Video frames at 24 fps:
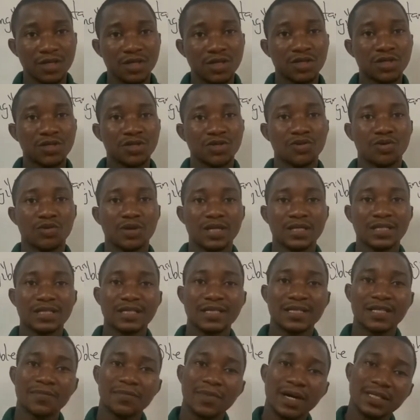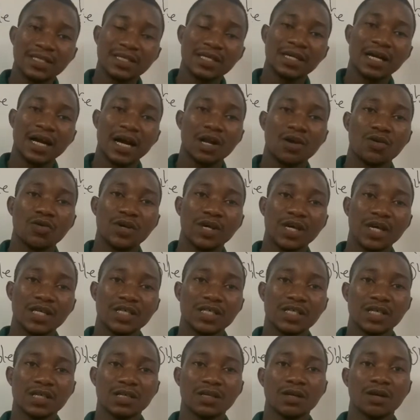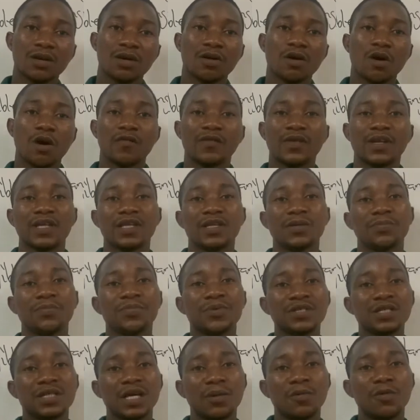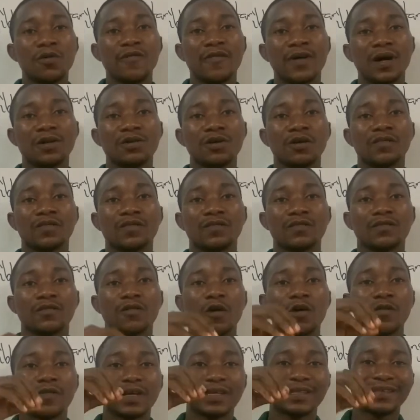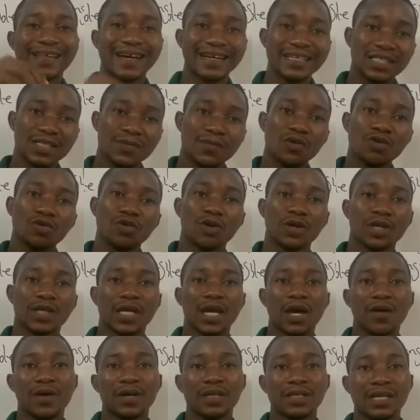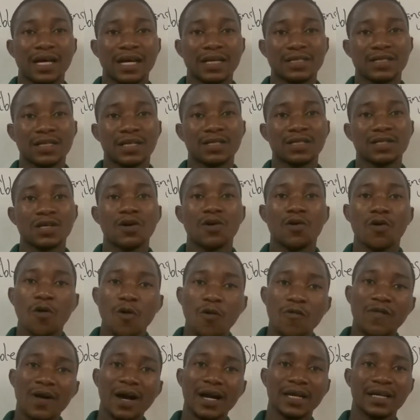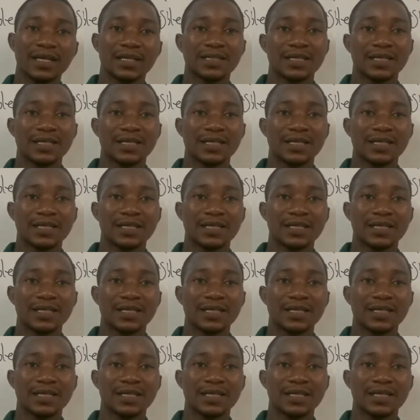So the systematic allocation of the depreciable value of the tangible non-current asset over its